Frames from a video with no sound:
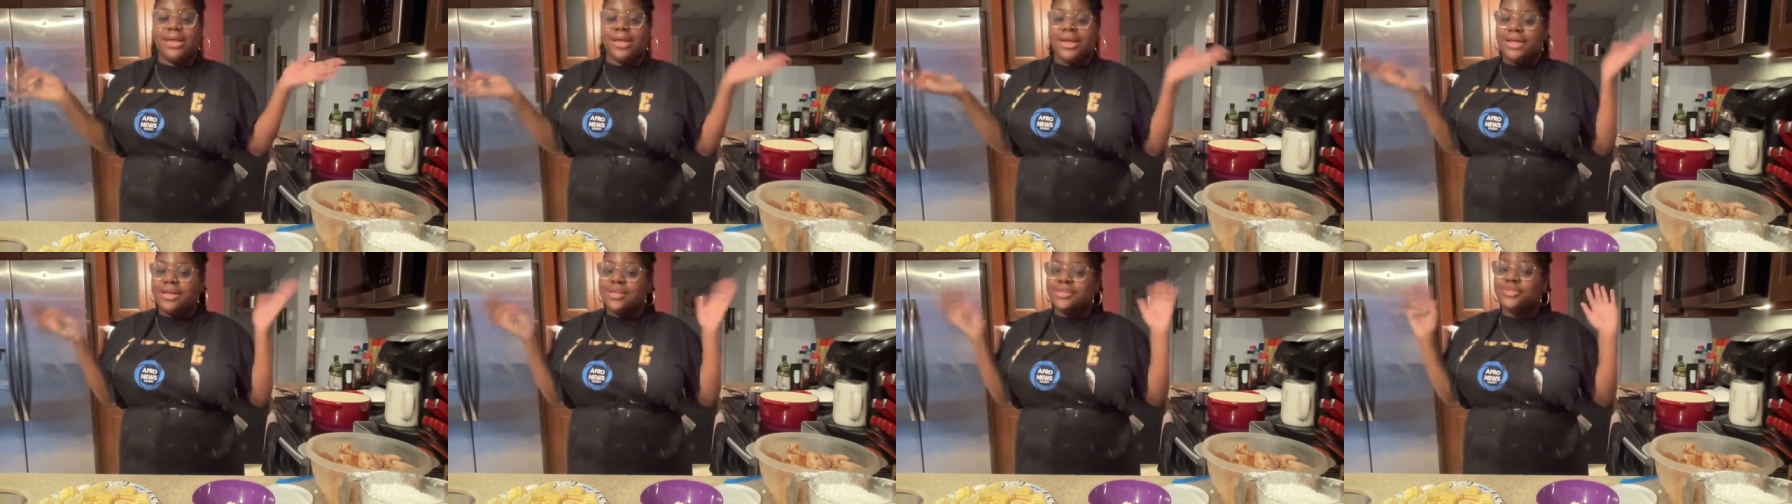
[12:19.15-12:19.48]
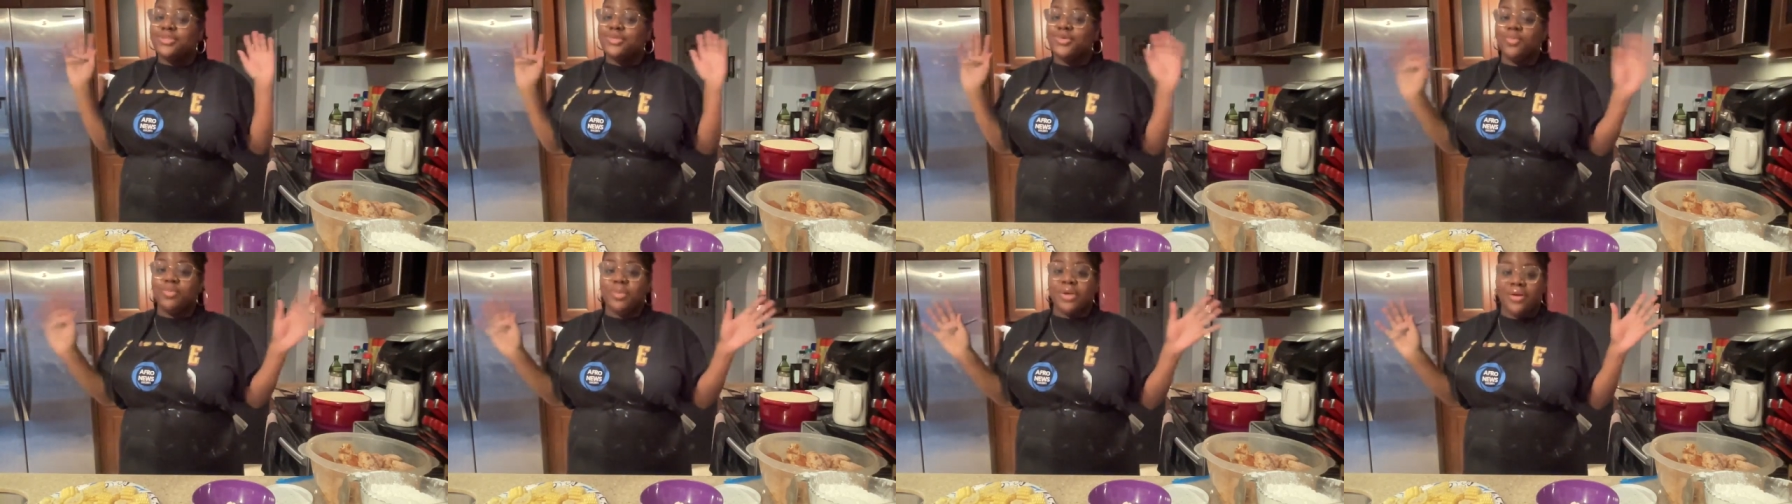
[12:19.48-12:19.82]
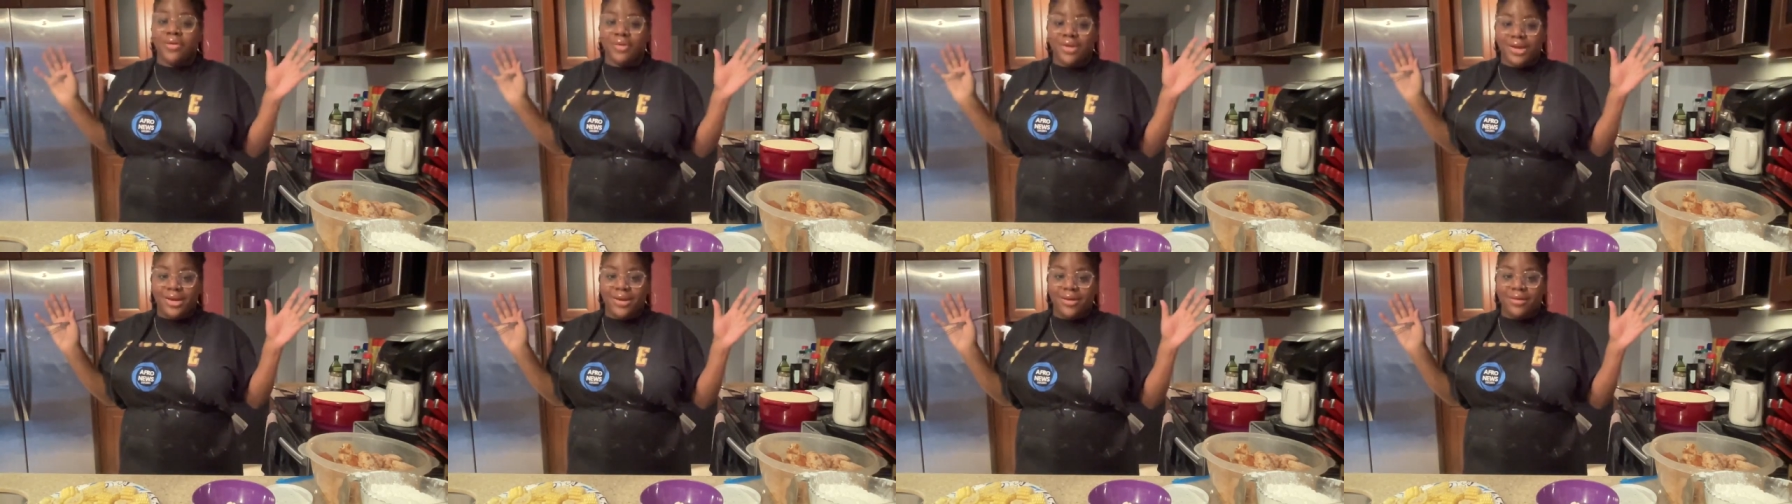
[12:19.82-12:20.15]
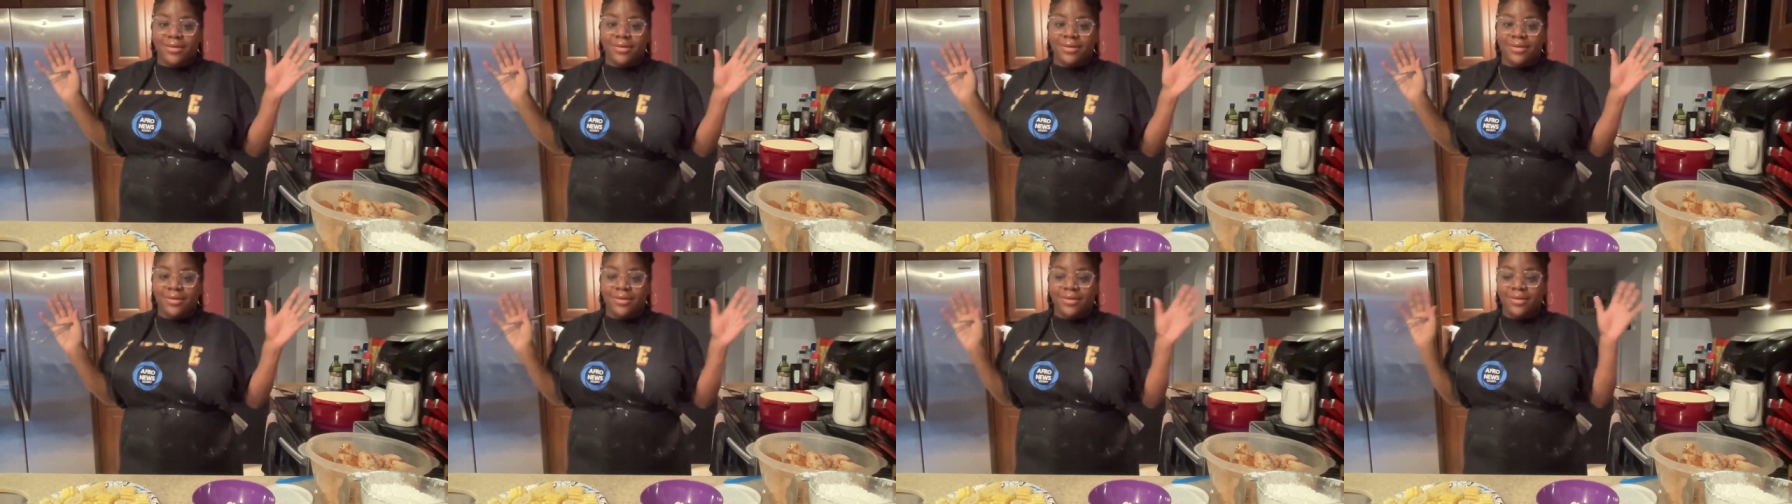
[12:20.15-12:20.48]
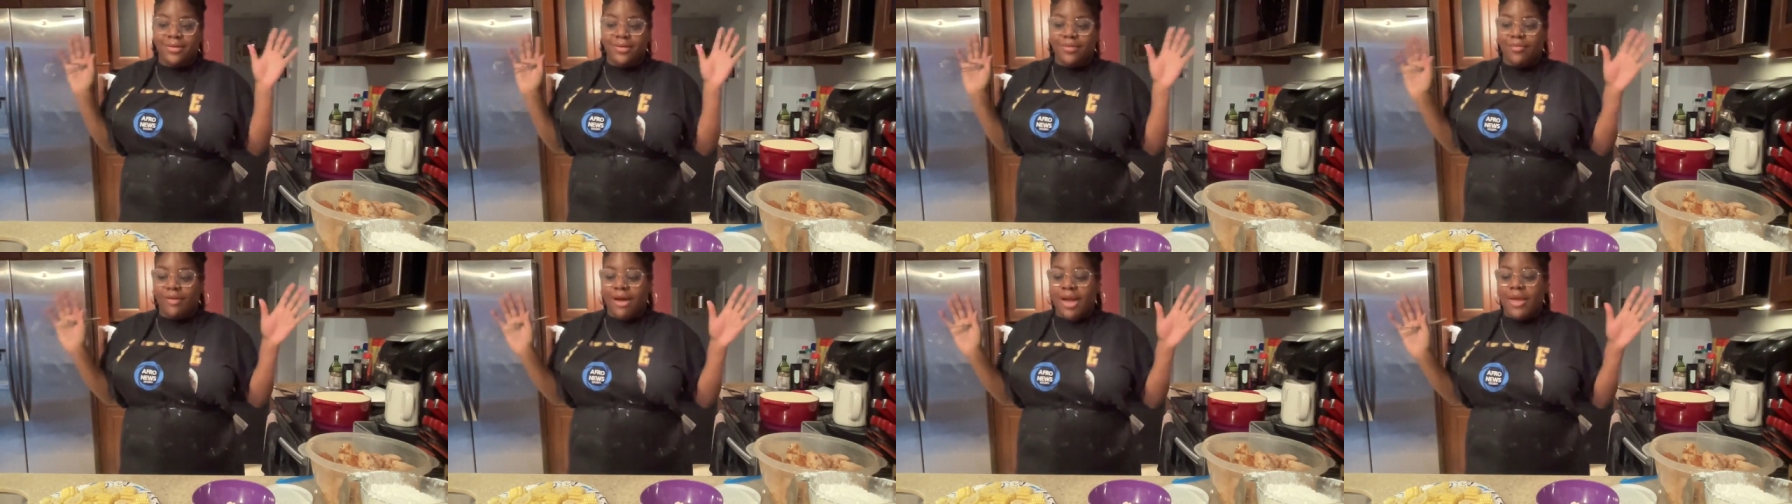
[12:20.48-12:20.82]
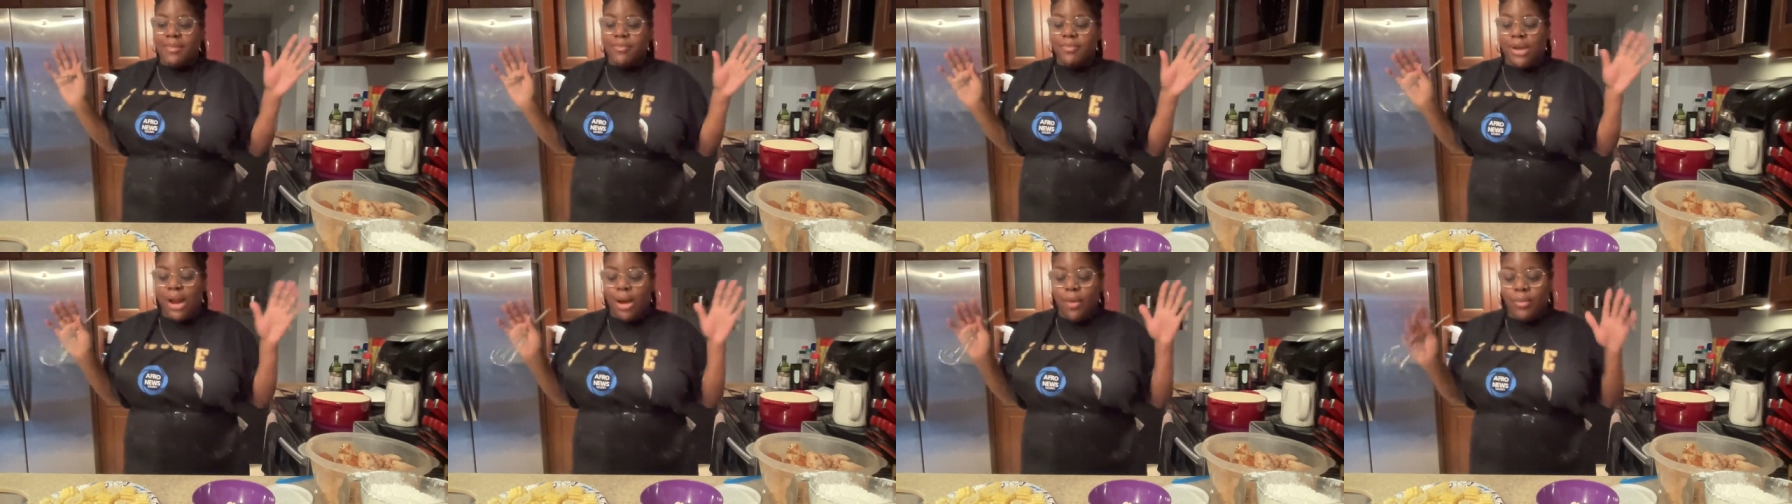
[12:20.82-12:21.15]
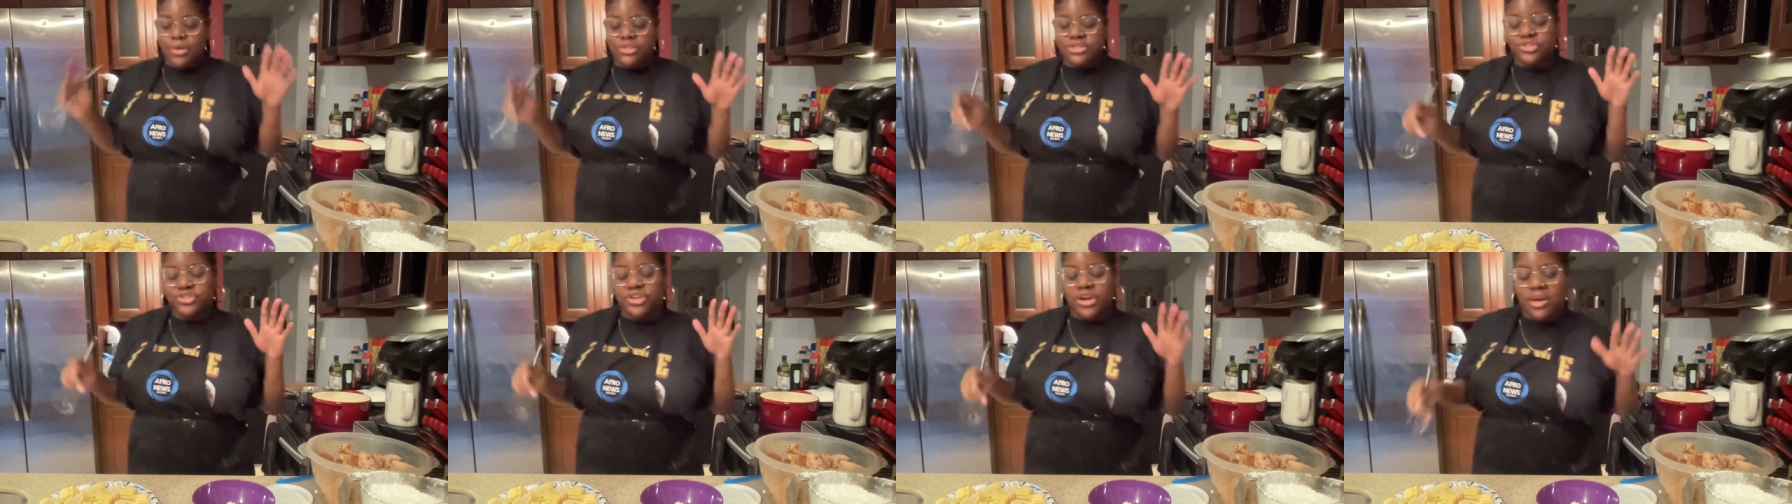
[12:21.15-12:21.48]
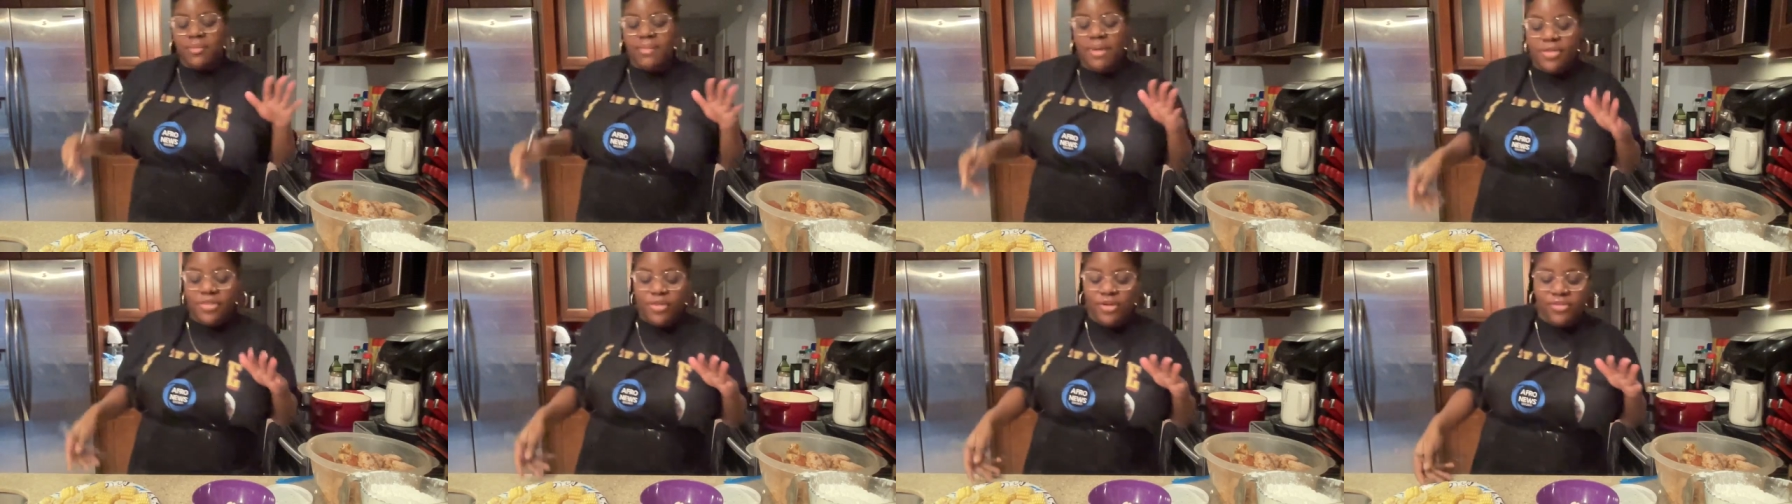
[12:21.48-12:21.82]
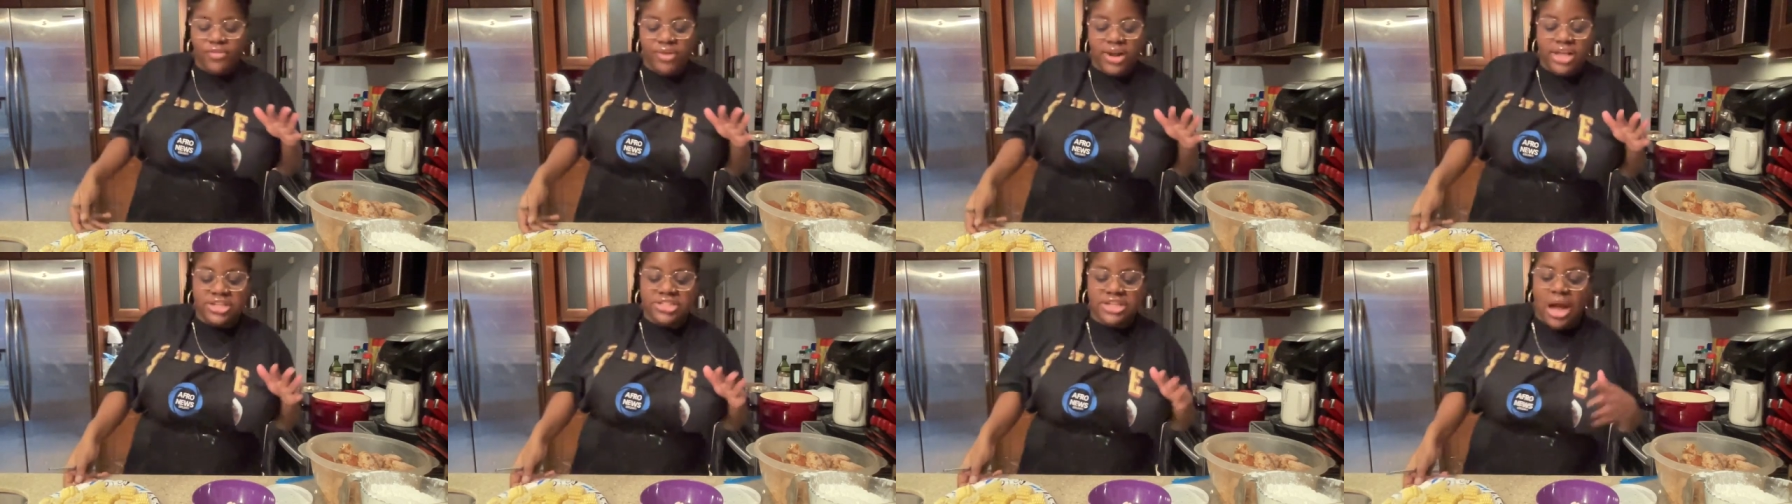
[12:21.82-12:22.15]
is superior, right? But I wasn't trying to make their ranch.